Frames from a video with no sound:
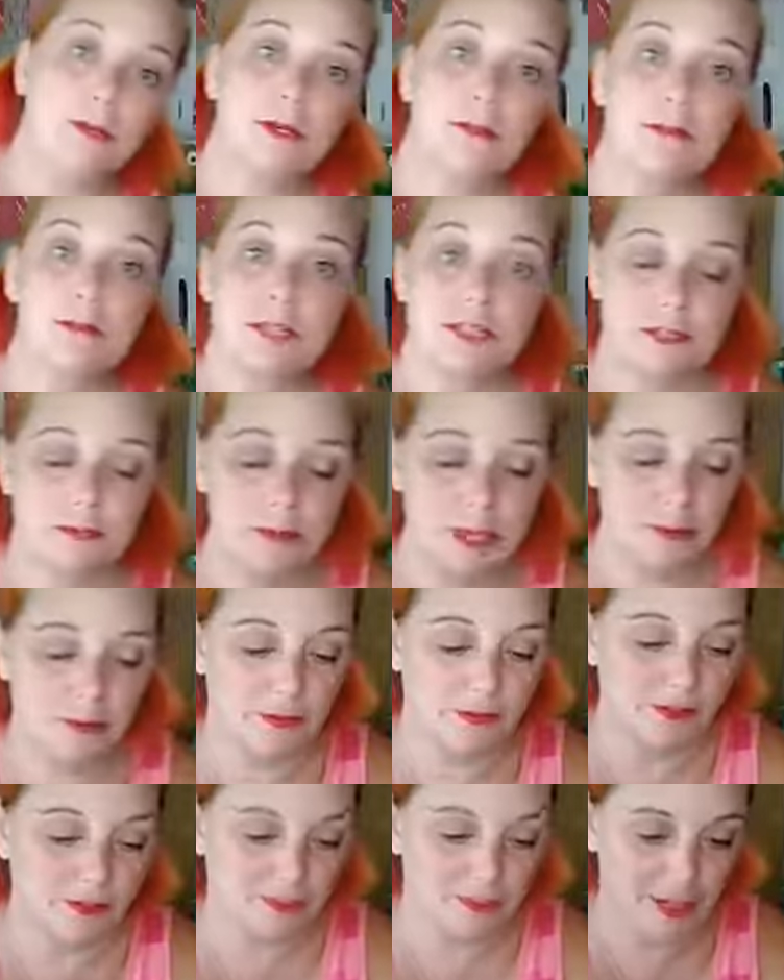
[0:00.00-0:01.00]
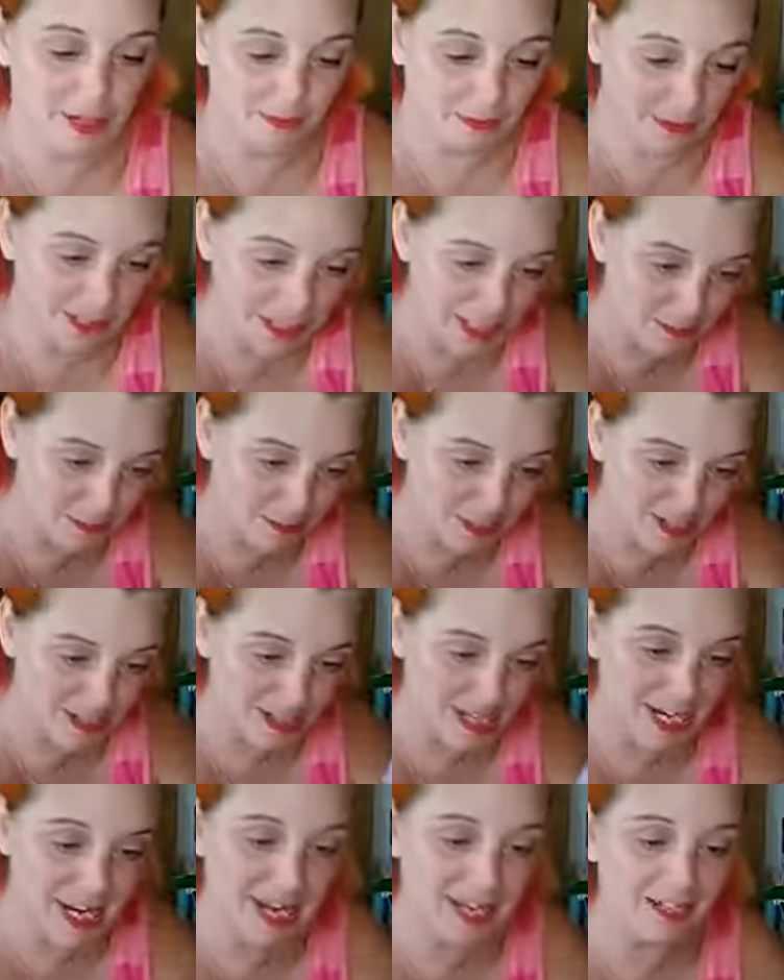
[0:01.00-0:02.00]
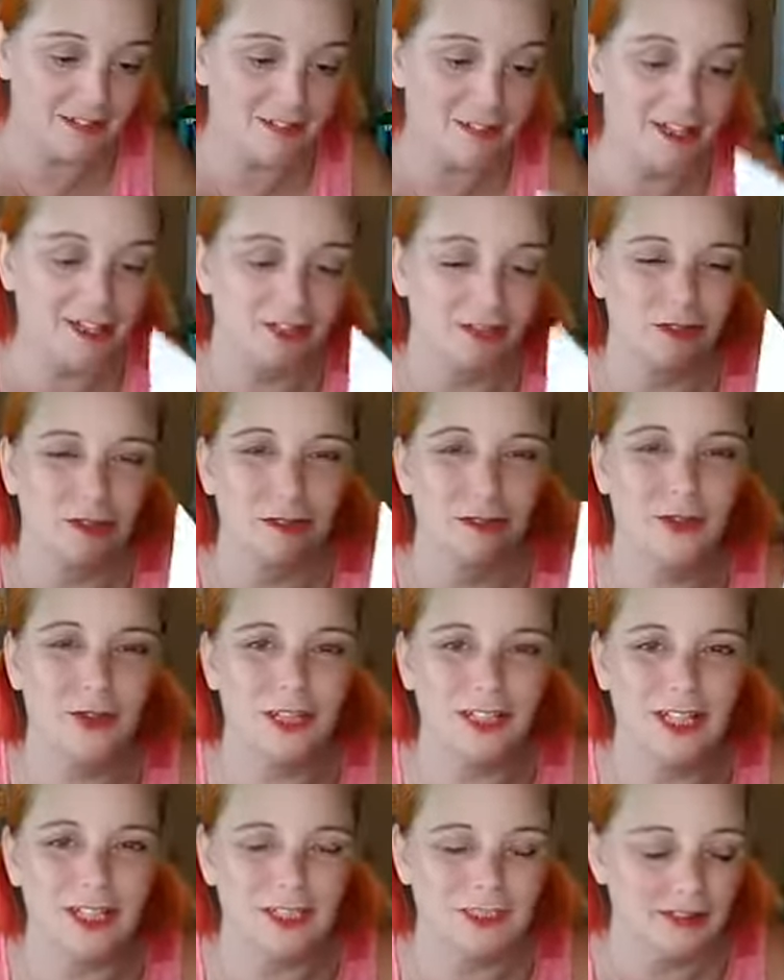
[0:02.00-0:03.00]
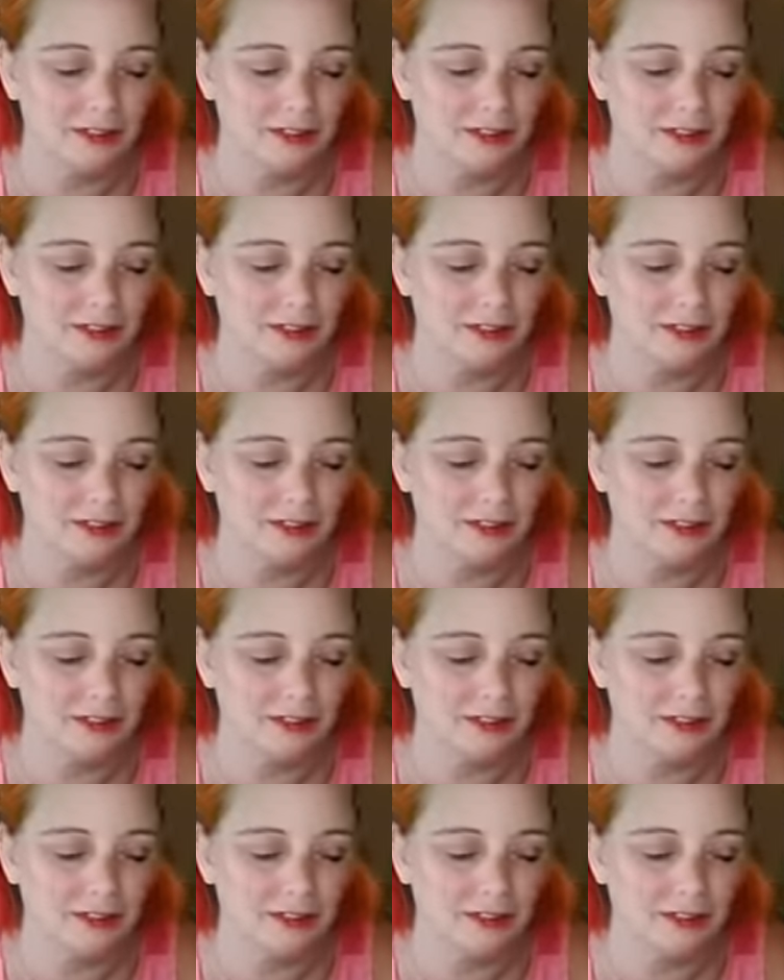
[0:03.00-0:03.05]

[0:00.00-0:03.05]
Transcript: piece of paper under mine, but that's because I had a lot of glue on it.